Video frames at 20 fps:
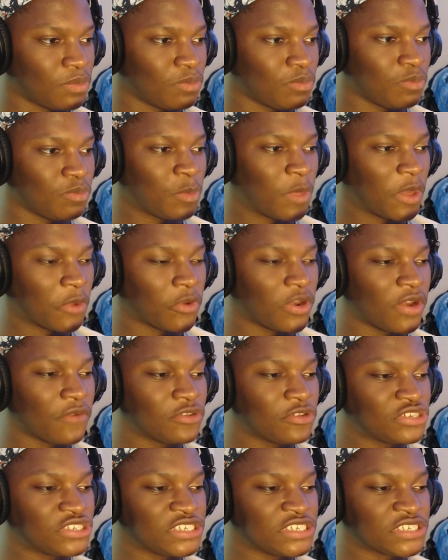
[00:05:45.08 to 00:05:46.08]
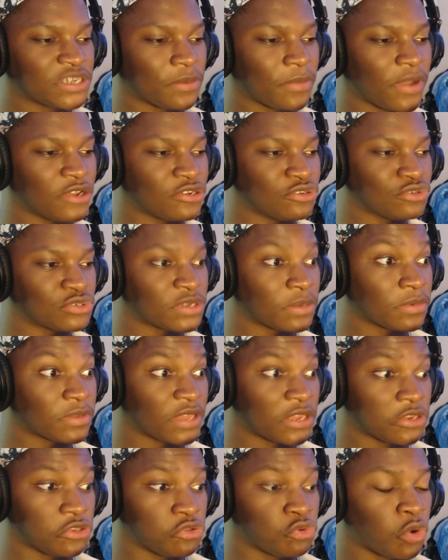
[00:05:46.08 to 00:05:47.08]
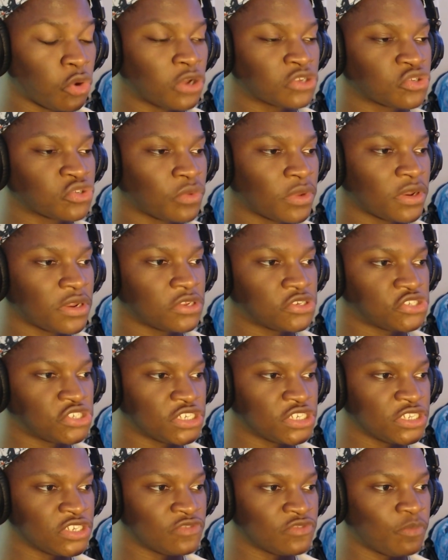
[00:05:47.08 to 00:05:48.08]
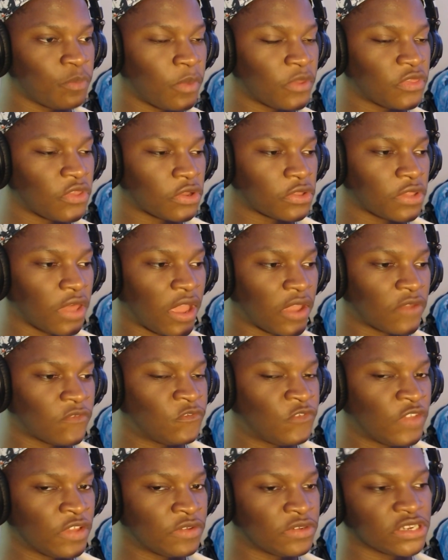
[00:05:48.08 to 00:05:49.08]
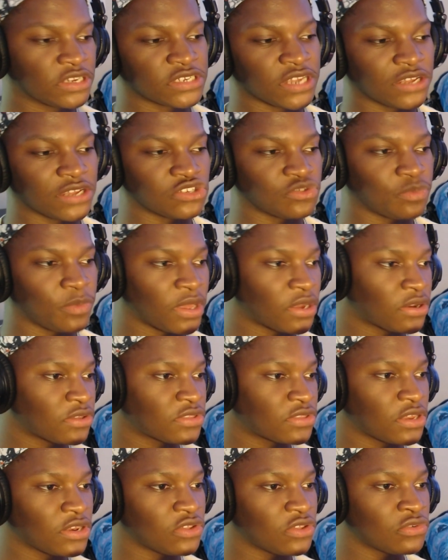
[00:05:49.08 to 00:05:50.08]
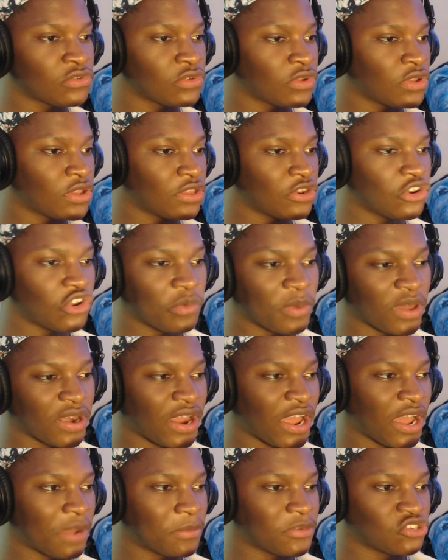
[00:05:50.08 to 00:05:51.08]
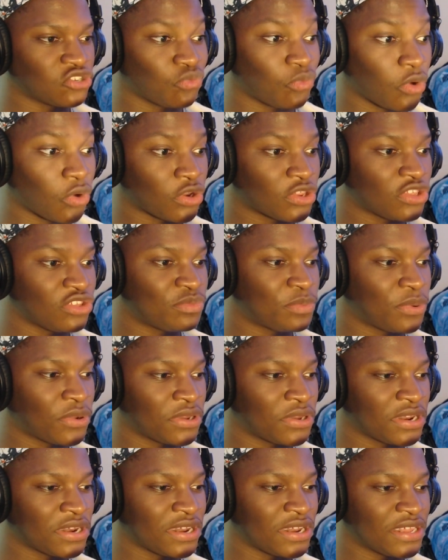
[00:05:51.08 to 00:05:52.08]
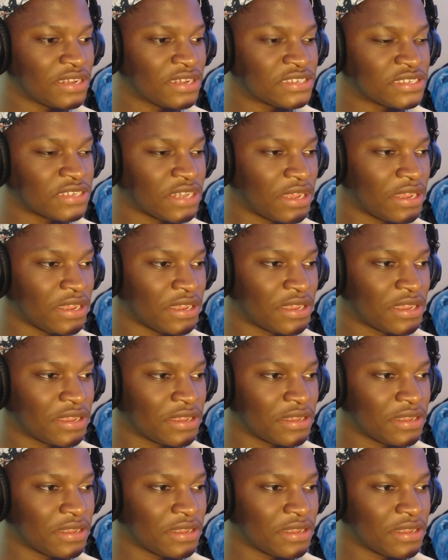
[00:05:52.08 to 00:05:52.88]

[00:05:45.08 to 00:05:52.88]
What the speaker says: Like, whenever you see somebody do something that you also want to achieve, but they're like 50 times better than you, no matter how much work you put in, it's like